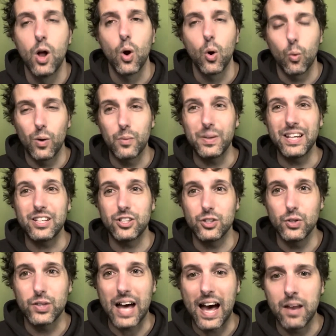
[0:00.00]
When we do
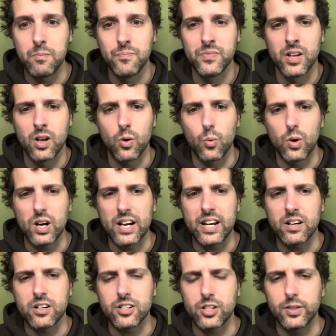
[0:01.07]
that, we're
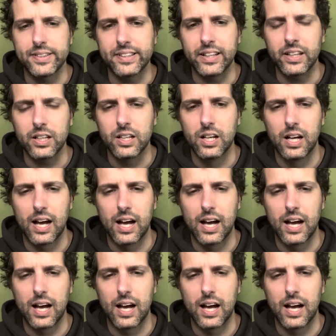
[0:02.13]
introducing.